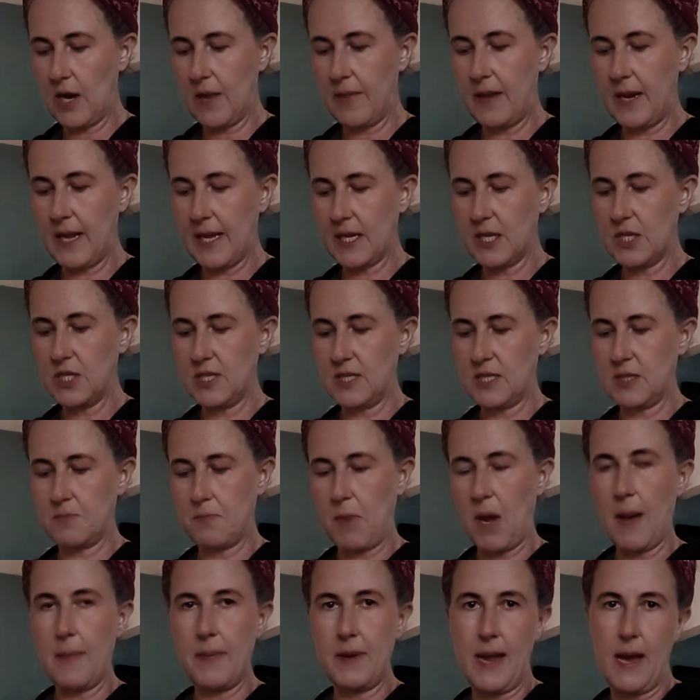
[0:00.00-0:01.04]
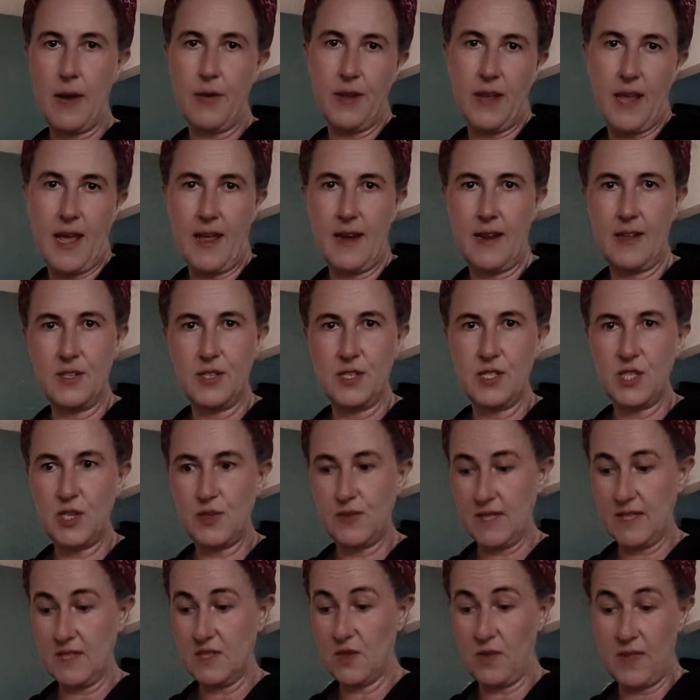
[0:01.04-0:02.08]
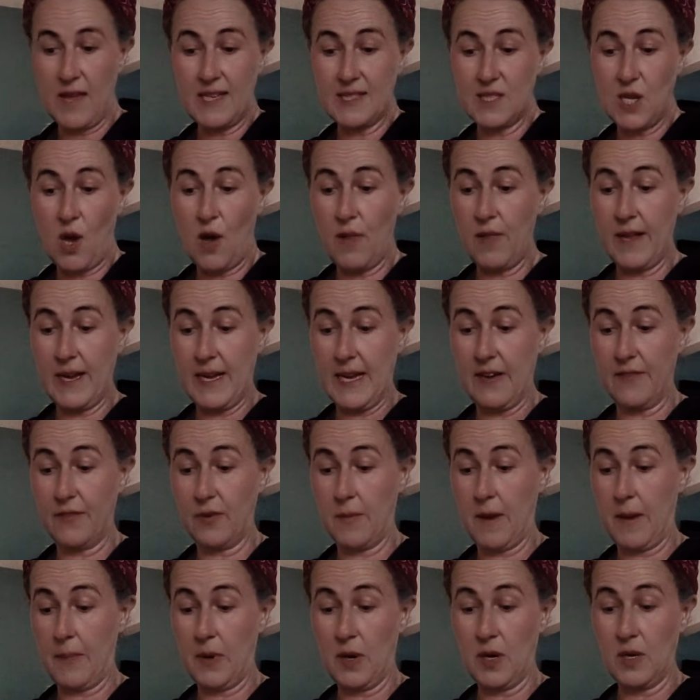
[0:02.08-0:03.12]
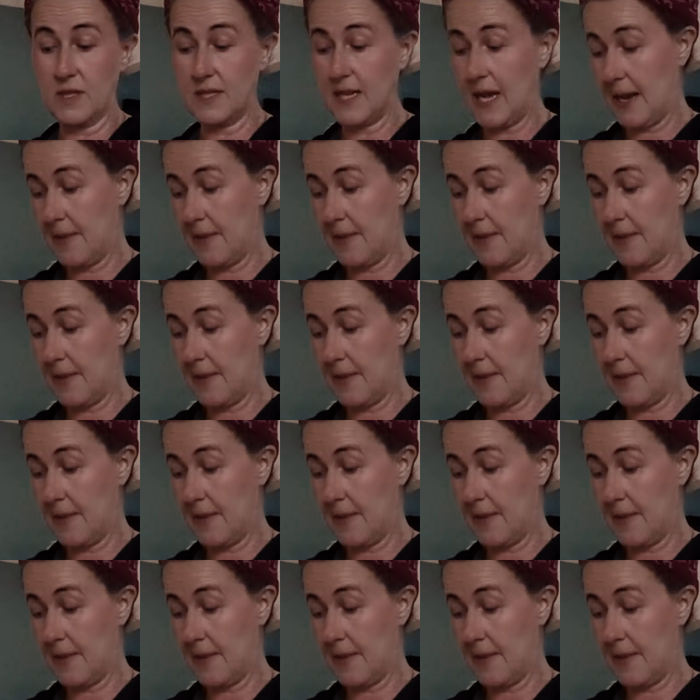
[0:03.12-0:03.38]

and then I can just pop it out again and just use it. So that's all I need for my purse.